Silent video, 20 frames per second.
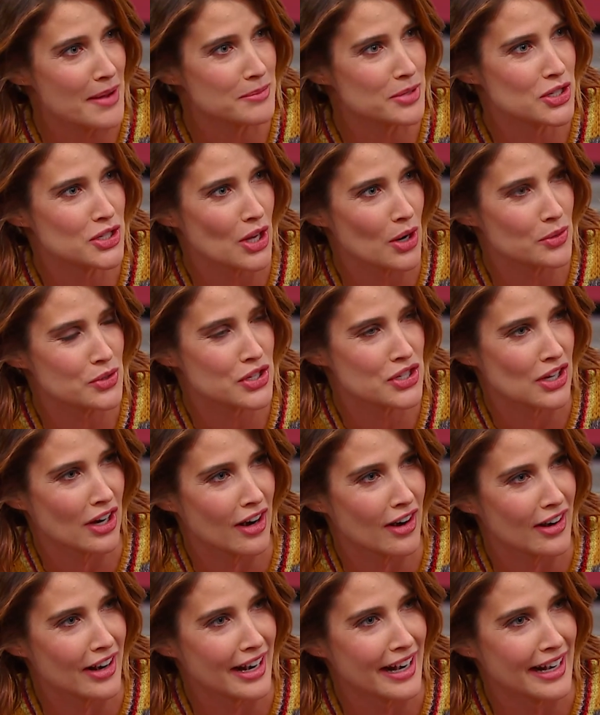I'm I don't so read.
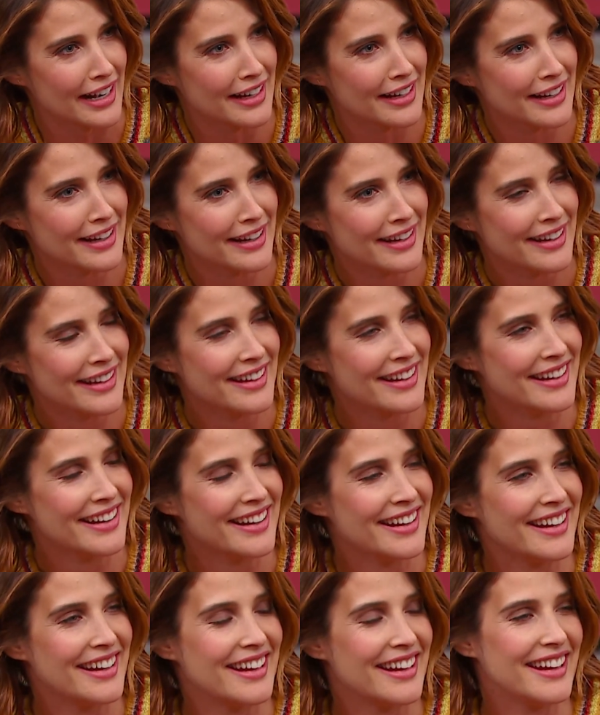sorry. No, it's been. I,
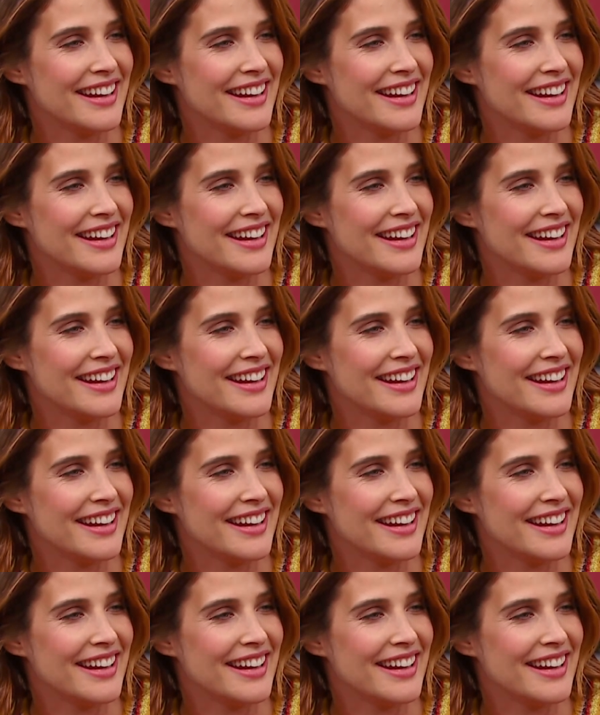I gotta